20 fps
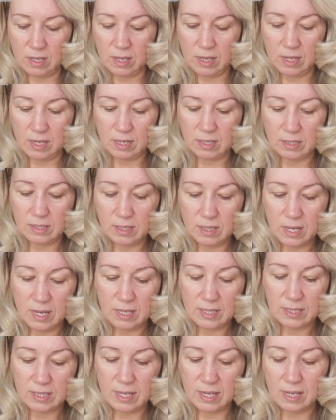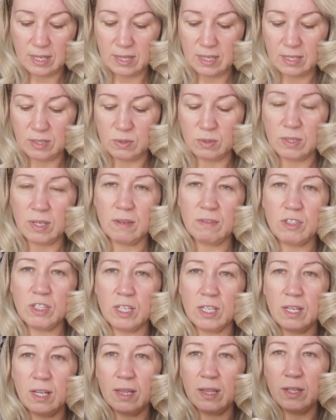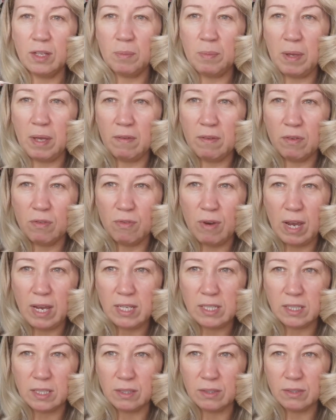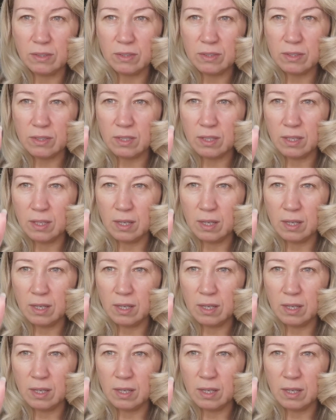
And that is like this. It gives you a little bit of a radiance,